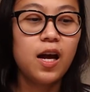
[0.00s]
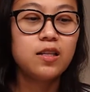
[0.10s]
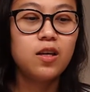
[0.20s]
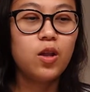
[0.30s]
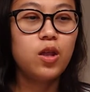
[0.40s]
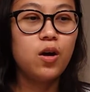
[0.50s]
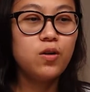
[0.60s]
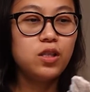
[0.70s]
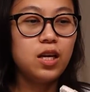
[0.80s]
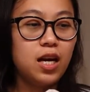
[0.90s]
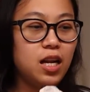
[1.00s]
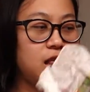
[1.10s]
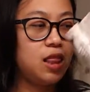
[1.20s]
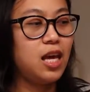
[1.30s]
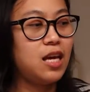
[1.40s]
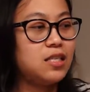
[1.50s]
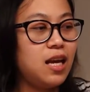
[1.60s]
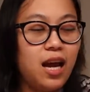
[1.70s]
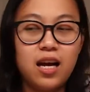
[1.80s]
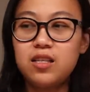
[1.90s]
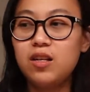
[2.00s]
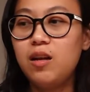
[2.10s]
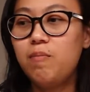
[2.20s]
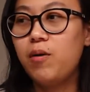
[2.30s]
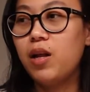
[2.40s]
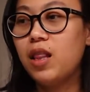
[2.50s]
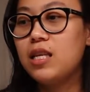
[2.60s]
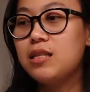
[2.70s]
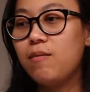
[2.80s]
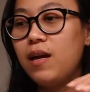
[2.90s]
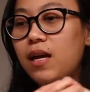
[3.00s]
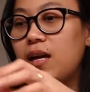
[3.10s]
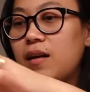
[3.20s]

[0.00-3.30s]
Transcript: So those are the things I actually bought this week.